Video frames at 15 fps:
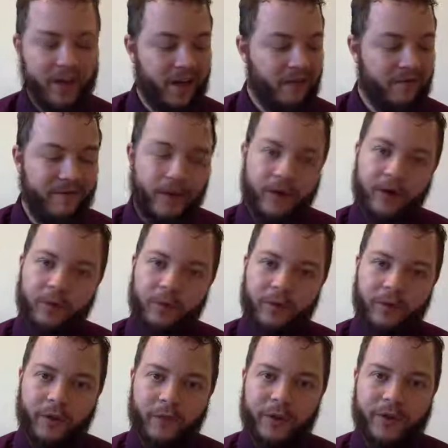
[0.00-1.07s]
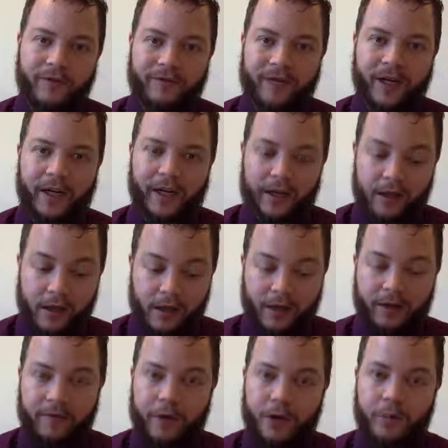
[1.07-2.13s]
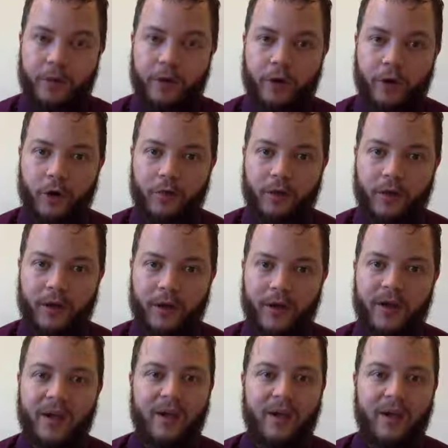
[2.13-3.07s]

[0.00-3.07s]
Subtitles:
Any variable that we define inside of a Jupyter notebook,